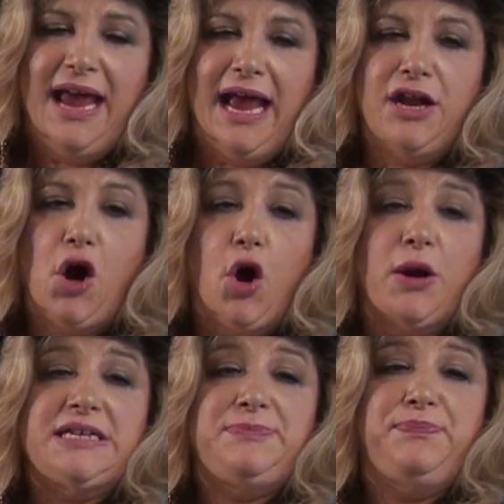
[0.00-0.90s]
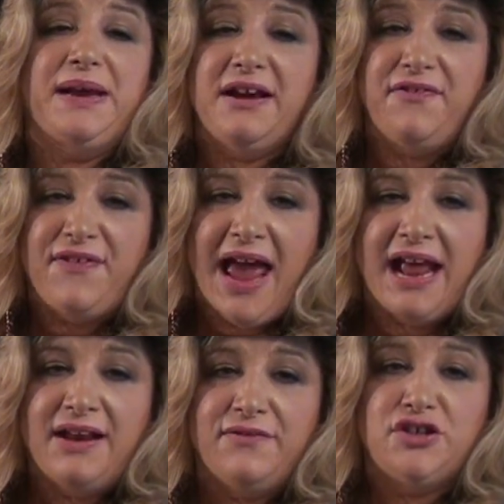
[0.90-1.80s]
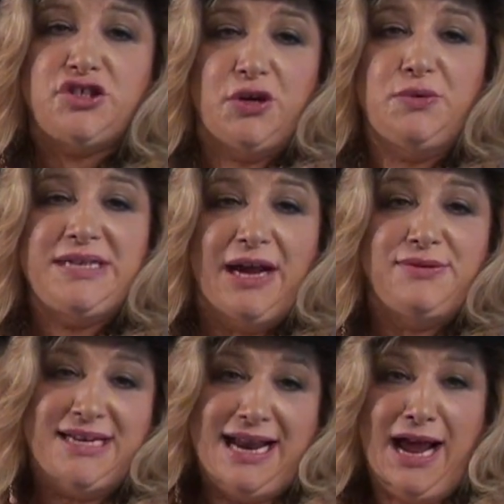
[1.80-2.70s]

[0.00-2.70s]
and are as big a fan of the show Downton